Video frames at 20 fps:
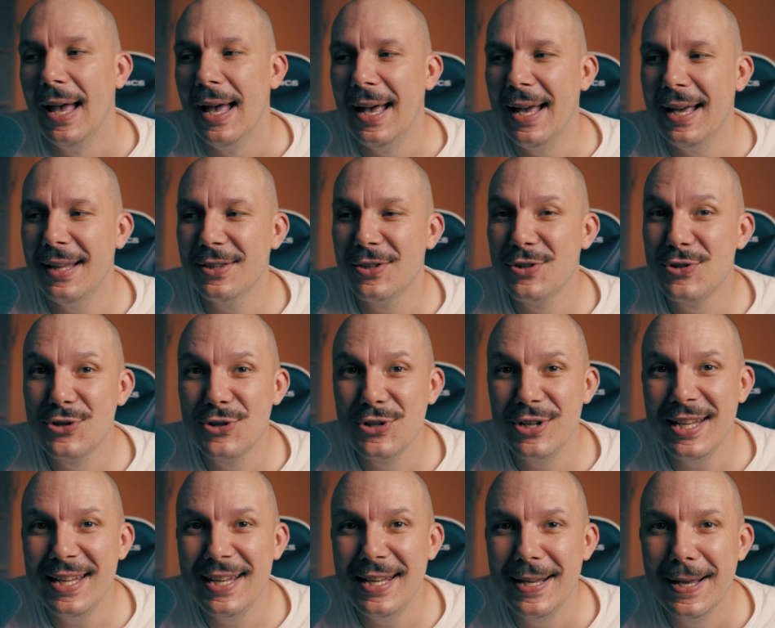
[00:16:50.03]
And
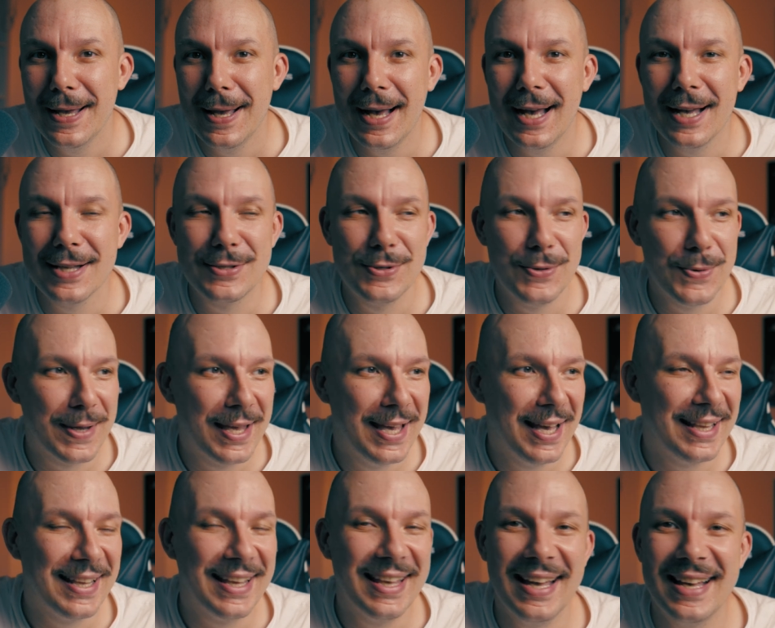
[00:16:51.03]
she, as you
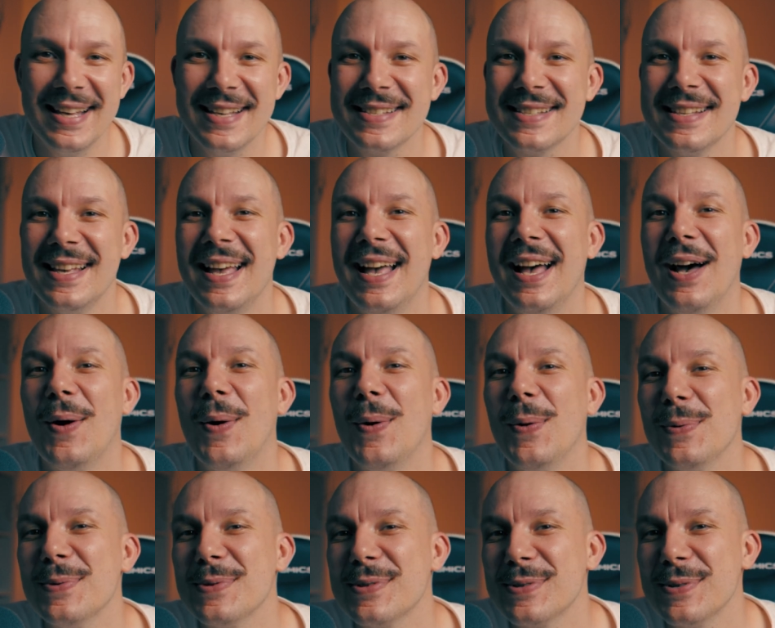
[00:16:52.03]
can guess,
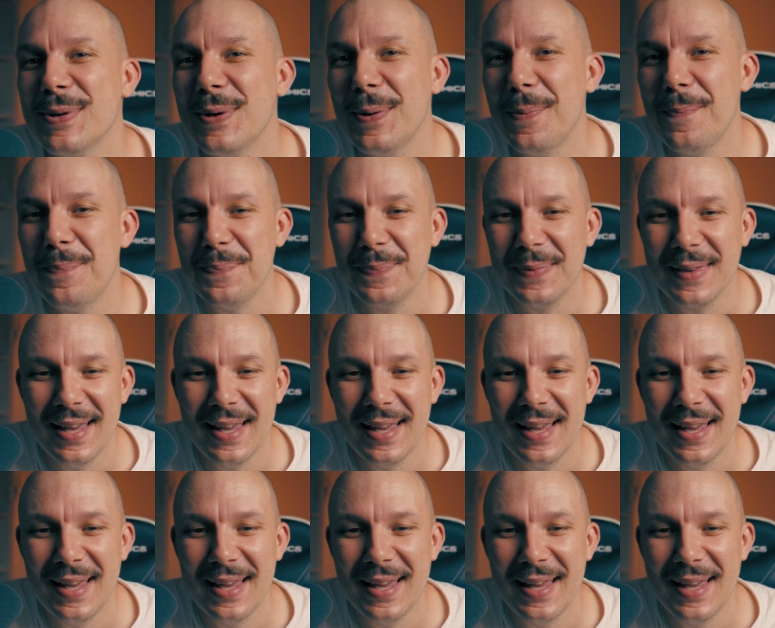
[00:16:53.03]
also